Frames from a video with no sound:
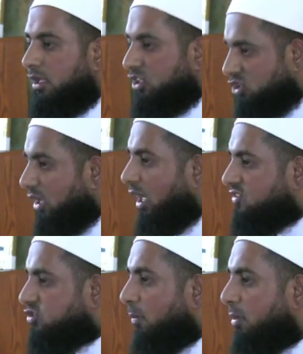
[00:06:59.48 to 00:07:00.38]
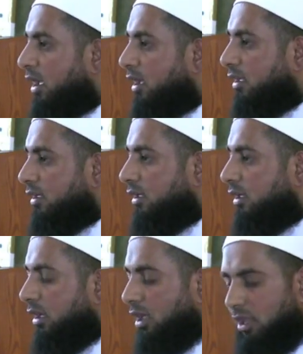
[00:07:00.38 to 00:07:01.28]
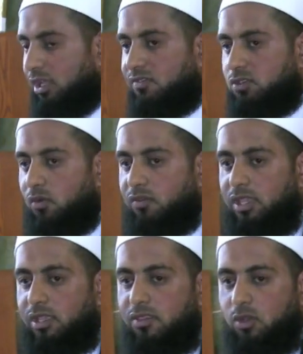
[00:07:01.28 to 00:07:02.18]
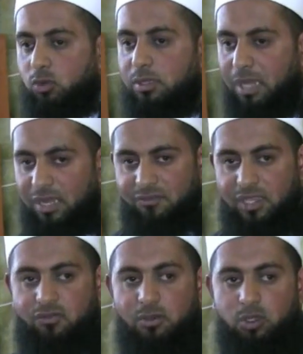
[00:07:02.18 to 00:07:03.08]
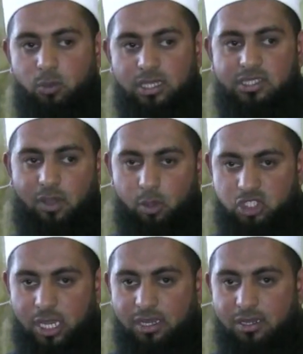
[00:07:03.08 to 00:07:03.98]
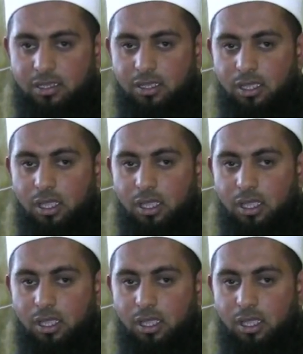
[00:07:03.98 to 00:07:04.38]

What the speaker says: Inshallah, I'll stop here. Allah give tawfiq that we benefit from the words of our Shaykh.